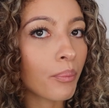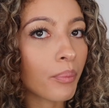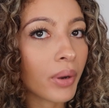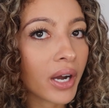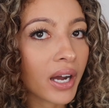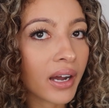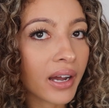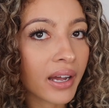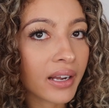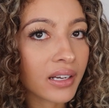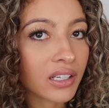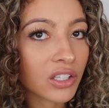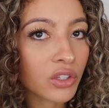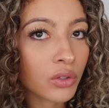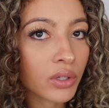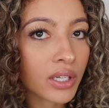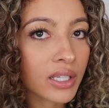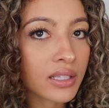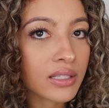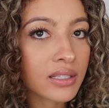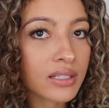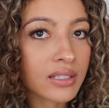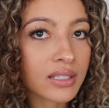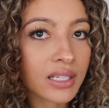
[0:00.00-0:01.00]
But you
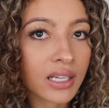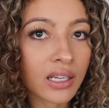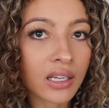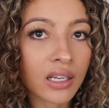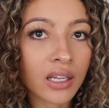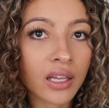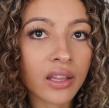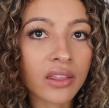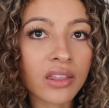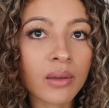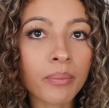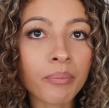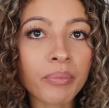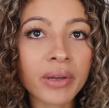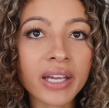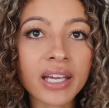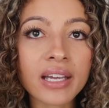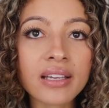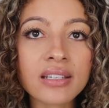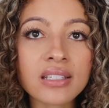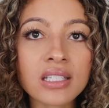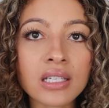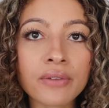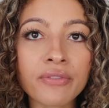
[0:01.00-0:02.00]
can see the
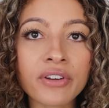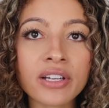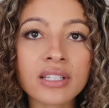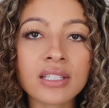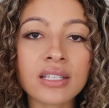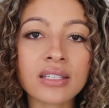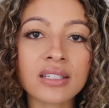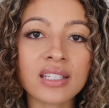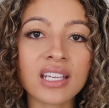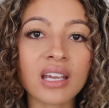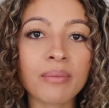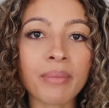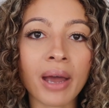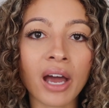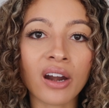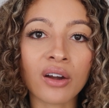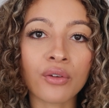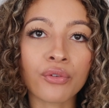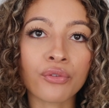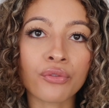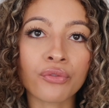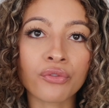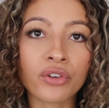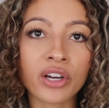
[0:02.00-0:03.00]
biggest difference is the amount
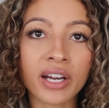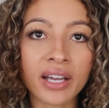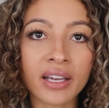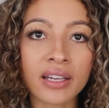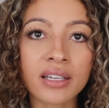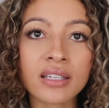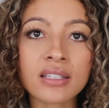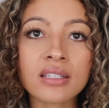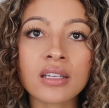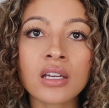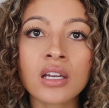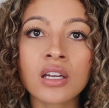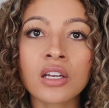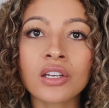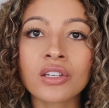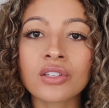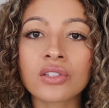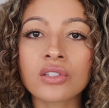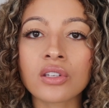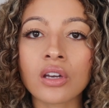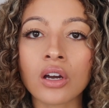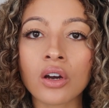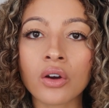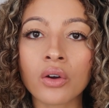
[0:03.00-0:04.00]
of frizz.
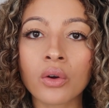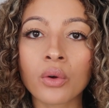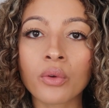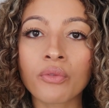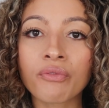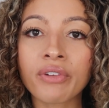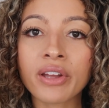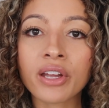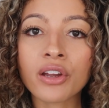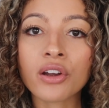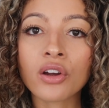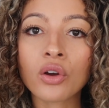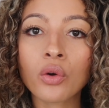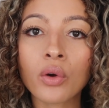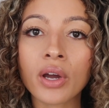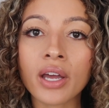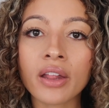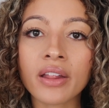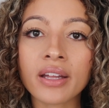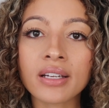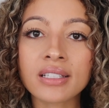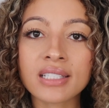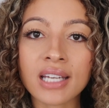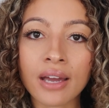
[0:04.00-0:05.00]
So finger
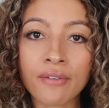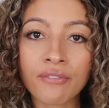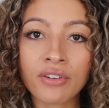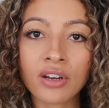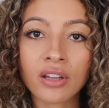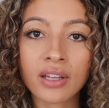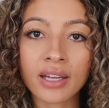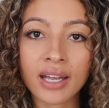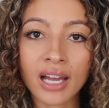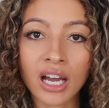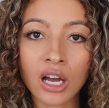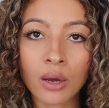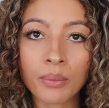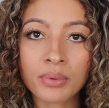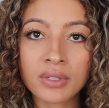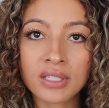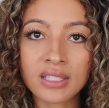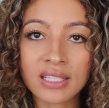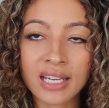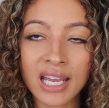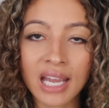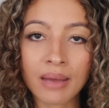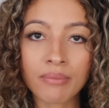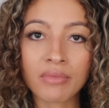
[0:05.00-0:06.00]
coiling definitely
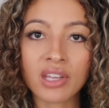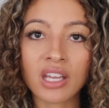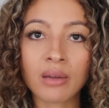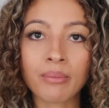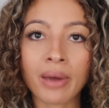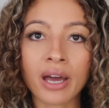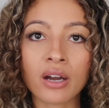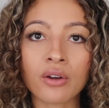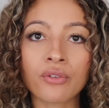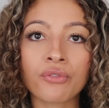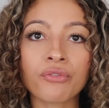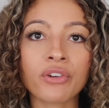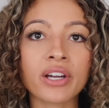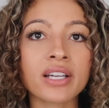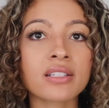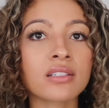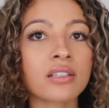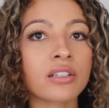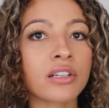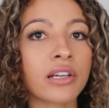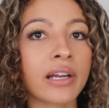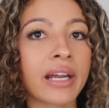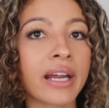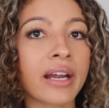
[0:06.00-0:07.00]
helps tame the amount of frizz
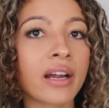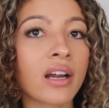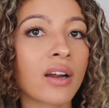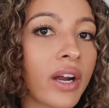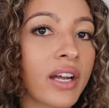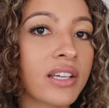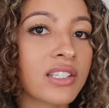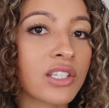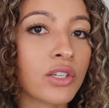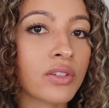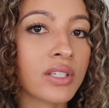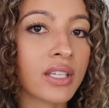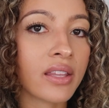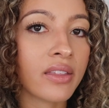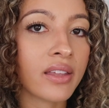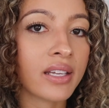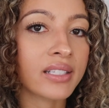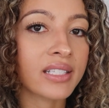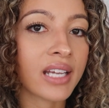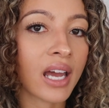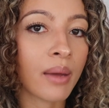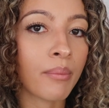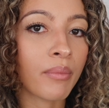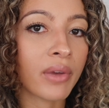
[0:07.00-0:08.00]
in your hair, whereas using the
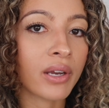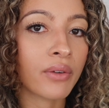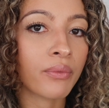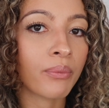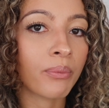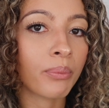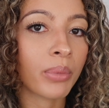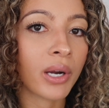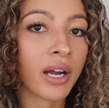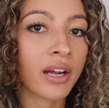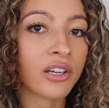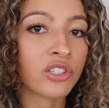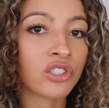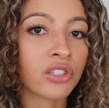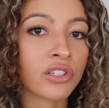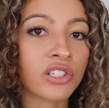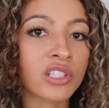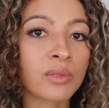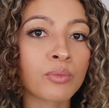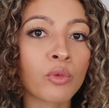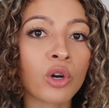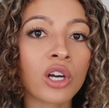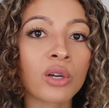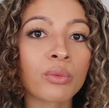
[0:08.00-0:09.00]
Denman brush,
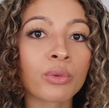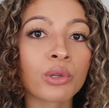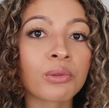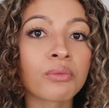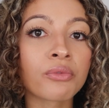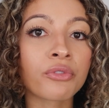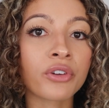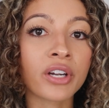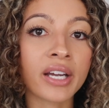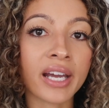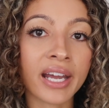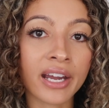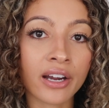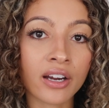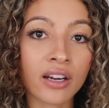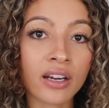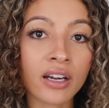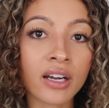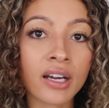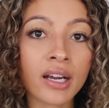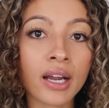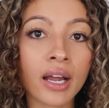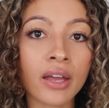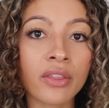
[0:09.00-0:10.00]
there's more room for
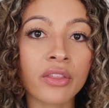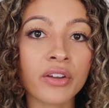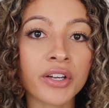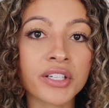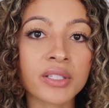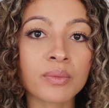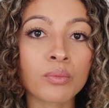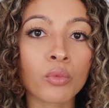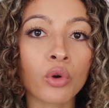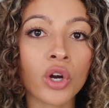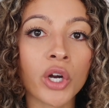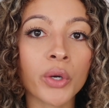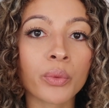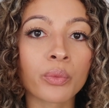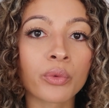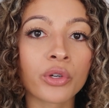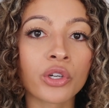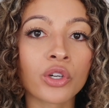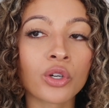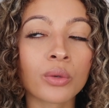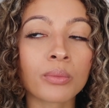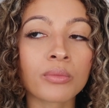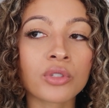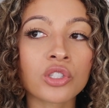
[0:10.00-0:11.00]
error and there's more
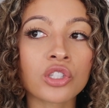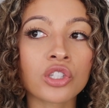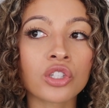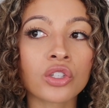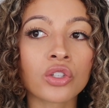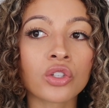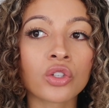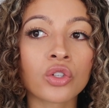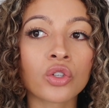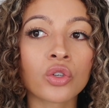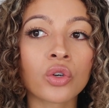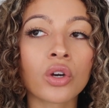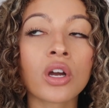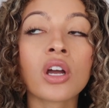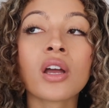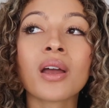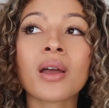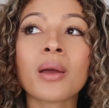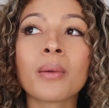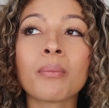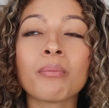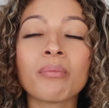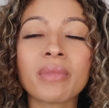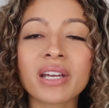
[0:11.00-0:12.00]
room to
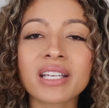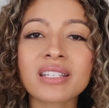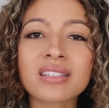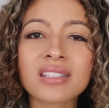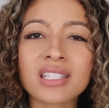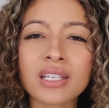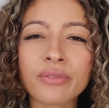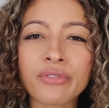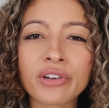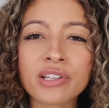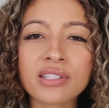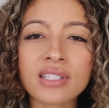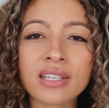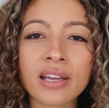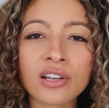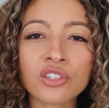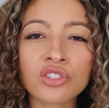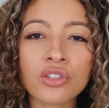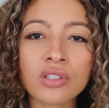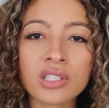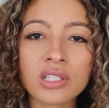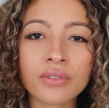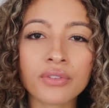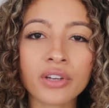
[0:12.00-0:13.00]
miss different
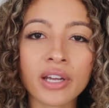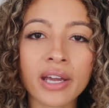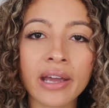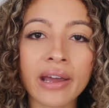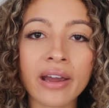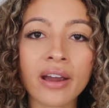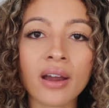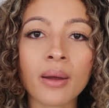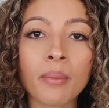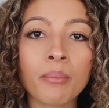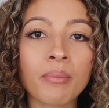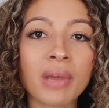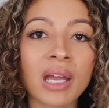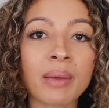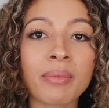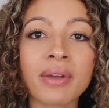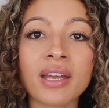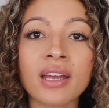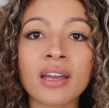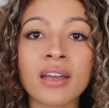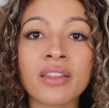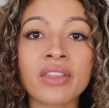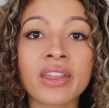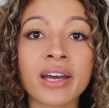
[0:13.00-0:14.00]
sections of your hair.
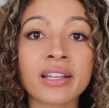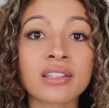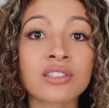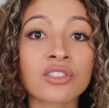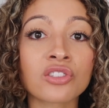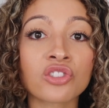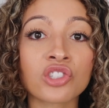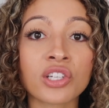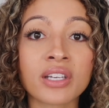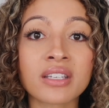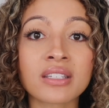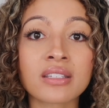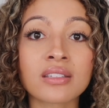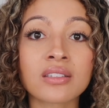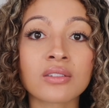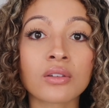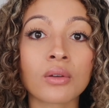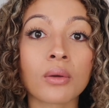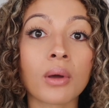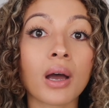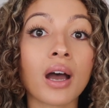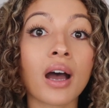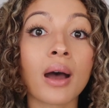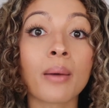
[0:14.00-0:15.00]
Maybe that's just
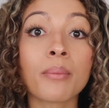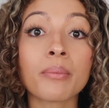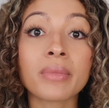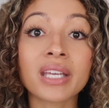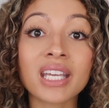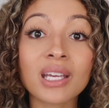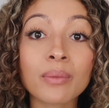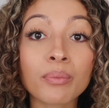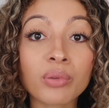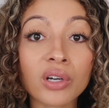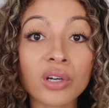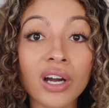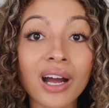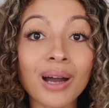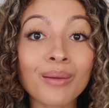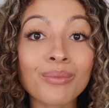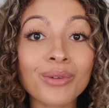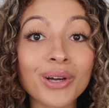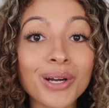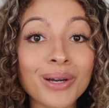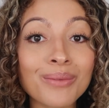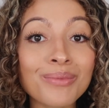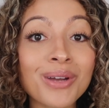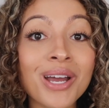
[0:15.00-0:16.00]
a me
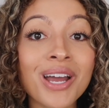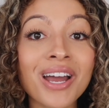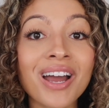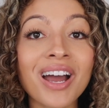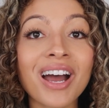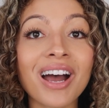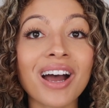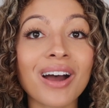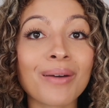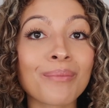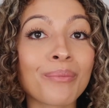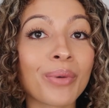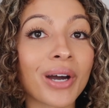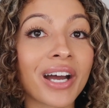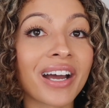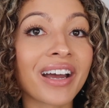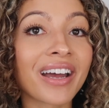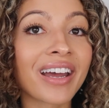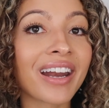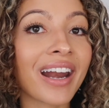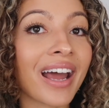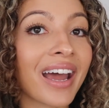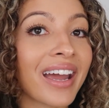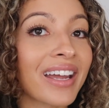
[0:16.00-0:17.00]
problem,
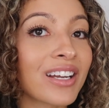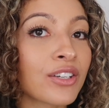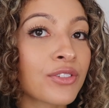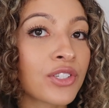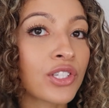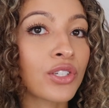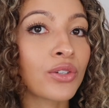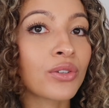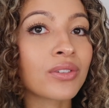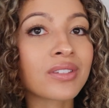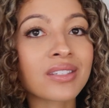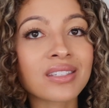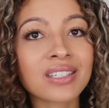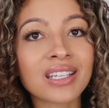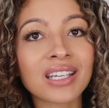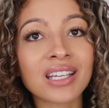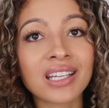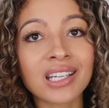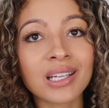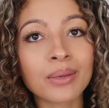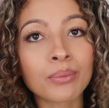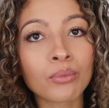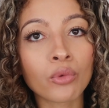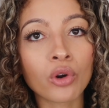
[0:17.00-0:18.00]
but I do
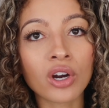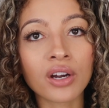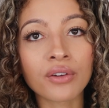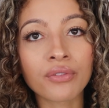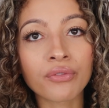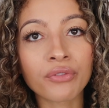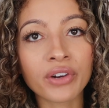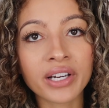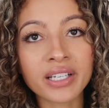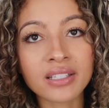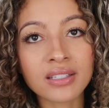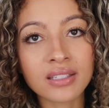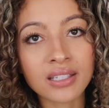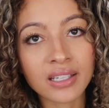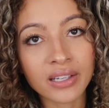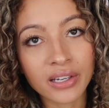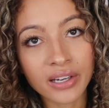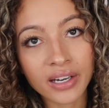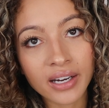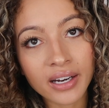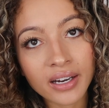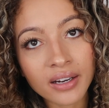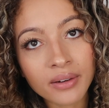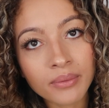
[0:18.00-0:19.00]
see more frizz
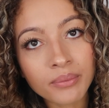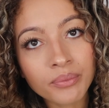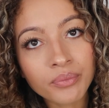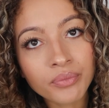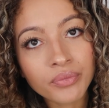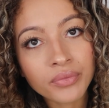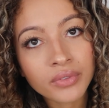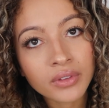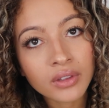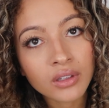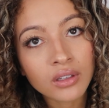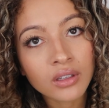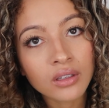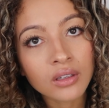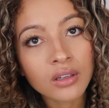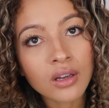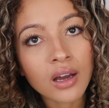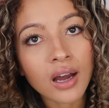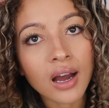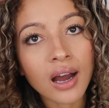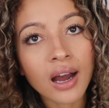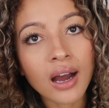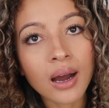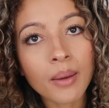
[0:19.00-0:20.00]
here.
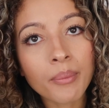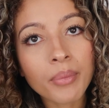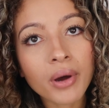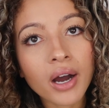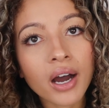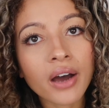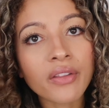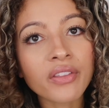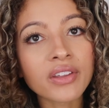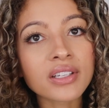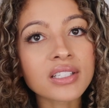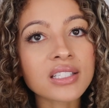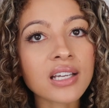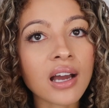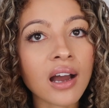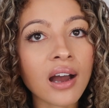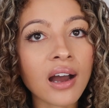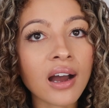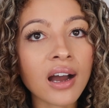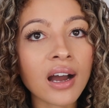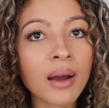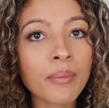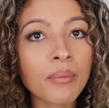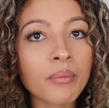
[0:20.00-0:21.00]
Up on the
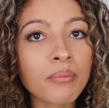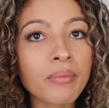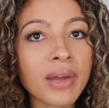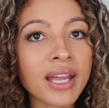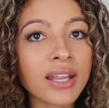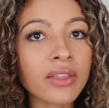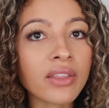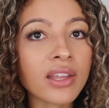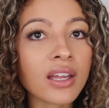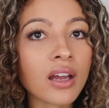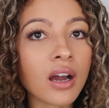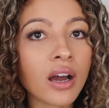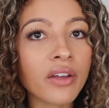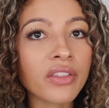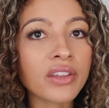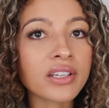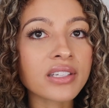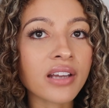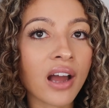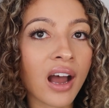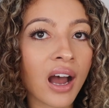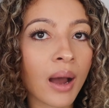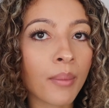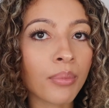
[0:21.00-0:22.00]
top, mainly on the
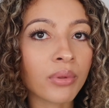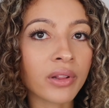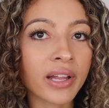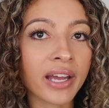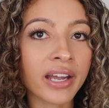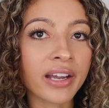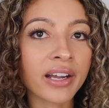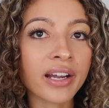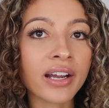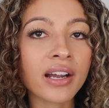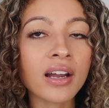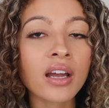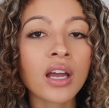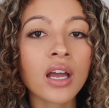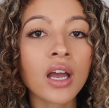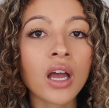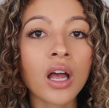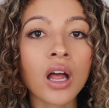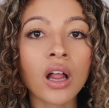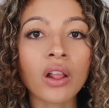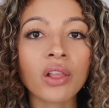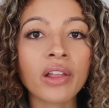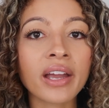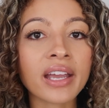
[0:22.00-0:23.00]
top layer.
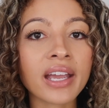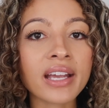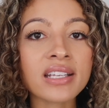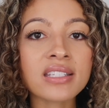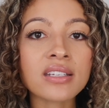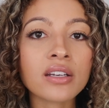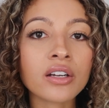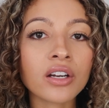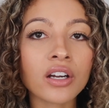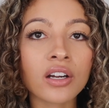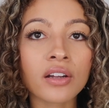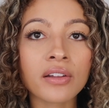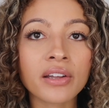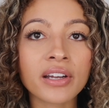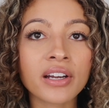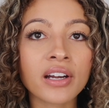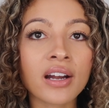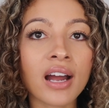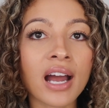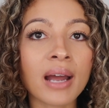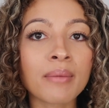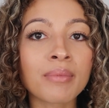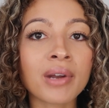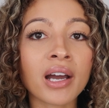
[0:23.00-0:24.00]
Like I said
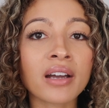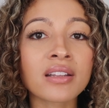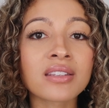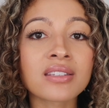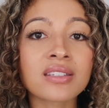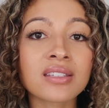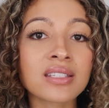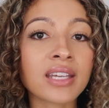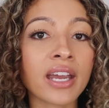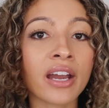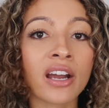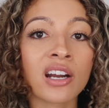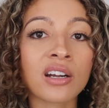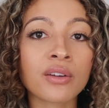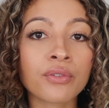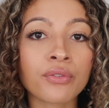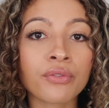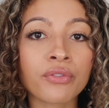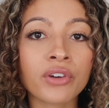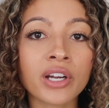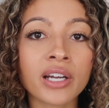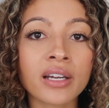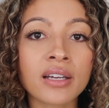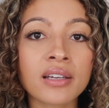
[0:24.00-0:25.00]
earlier, I'm not scared of
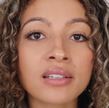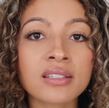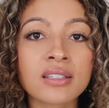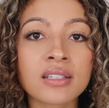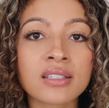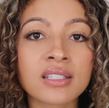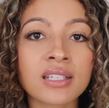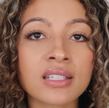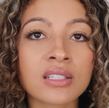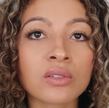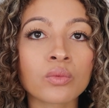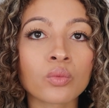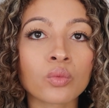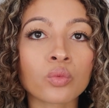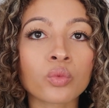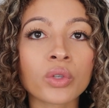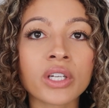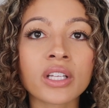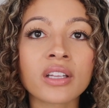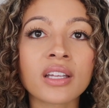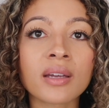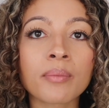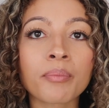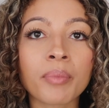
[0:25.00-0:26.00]
frizz. This doesn't
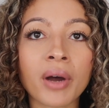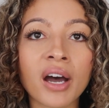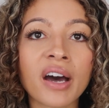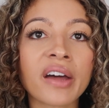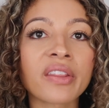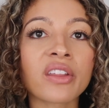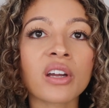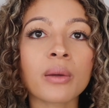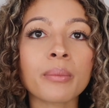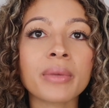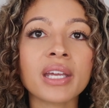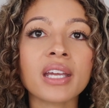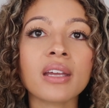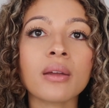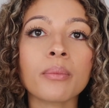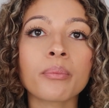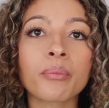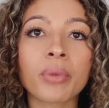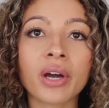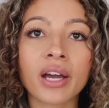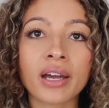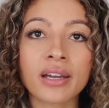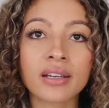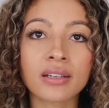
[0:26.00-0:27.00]
really bother me,
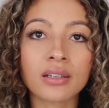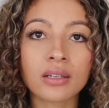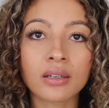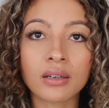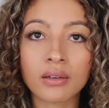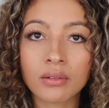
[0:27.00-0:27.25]
but